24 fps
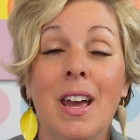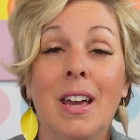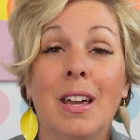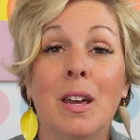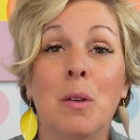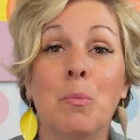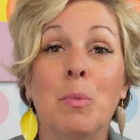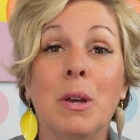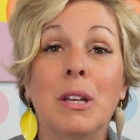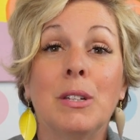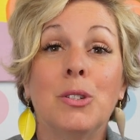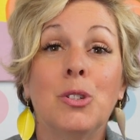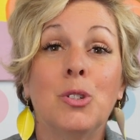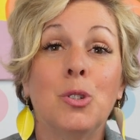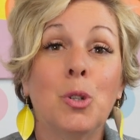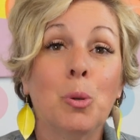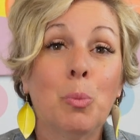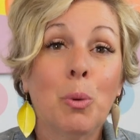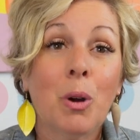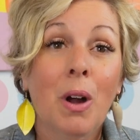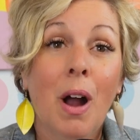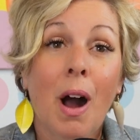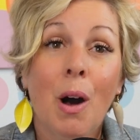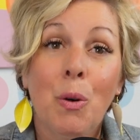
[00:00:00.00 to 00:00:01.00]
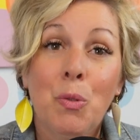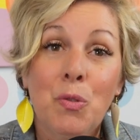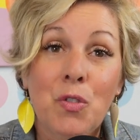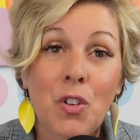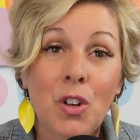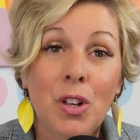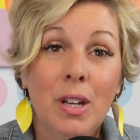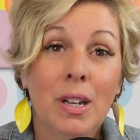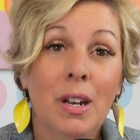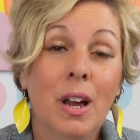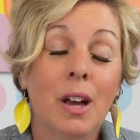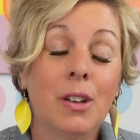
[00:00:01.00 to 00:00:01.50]
can be super
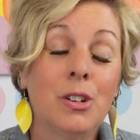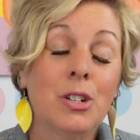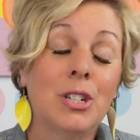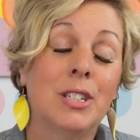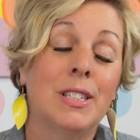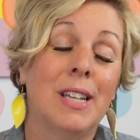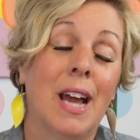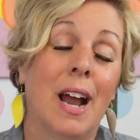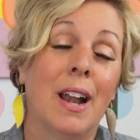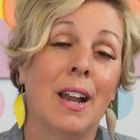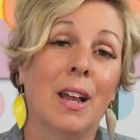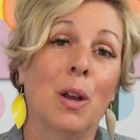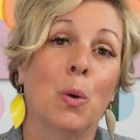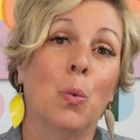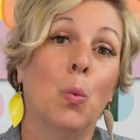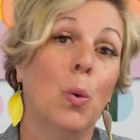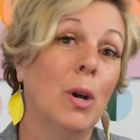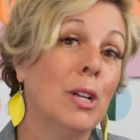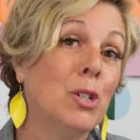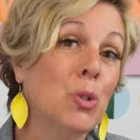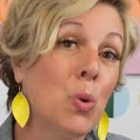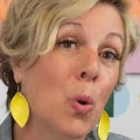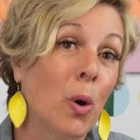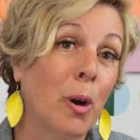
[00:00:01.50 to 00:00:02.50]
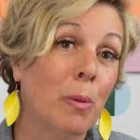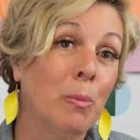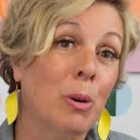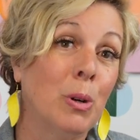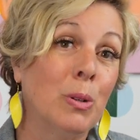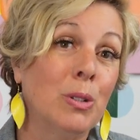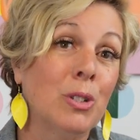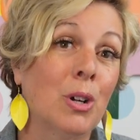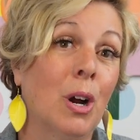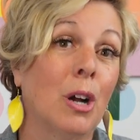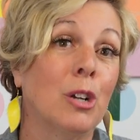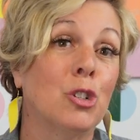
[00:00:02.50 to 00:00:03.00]
helpful in understanding which
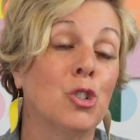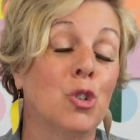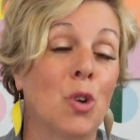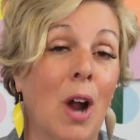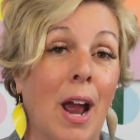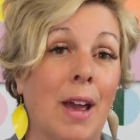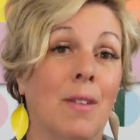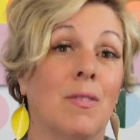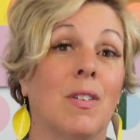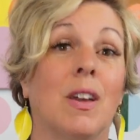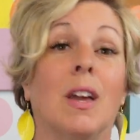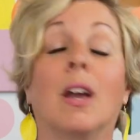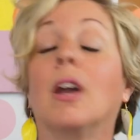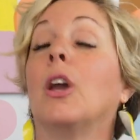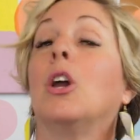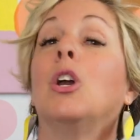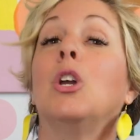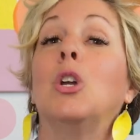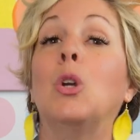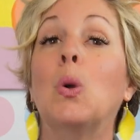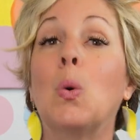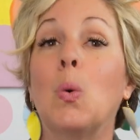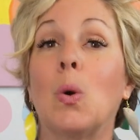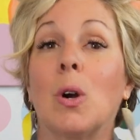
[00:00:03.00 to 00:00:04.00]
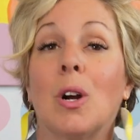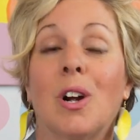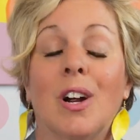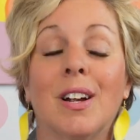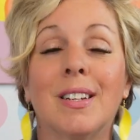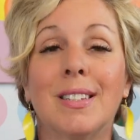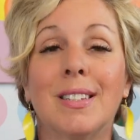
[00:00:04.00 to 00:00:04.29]
hormones are driving your